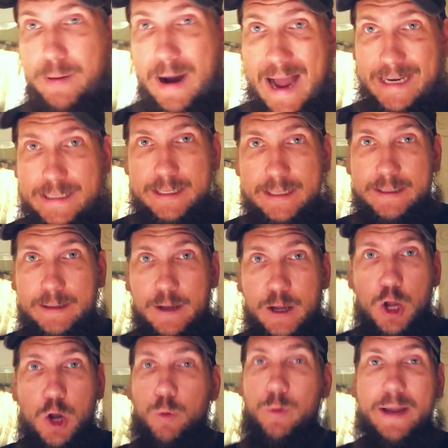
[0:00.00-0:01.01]
but
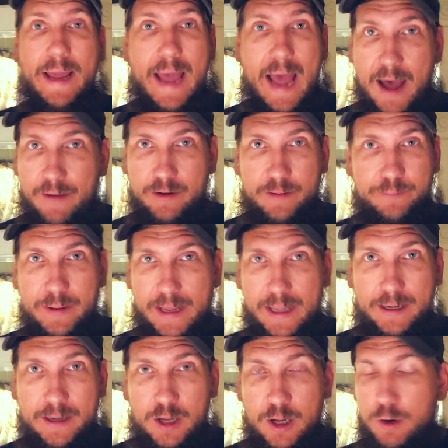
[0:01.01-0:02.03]
we haven't
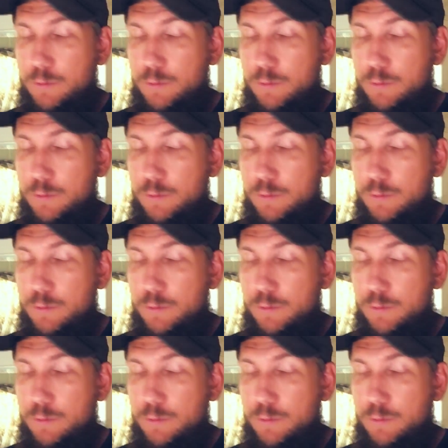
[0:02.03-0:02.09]
been.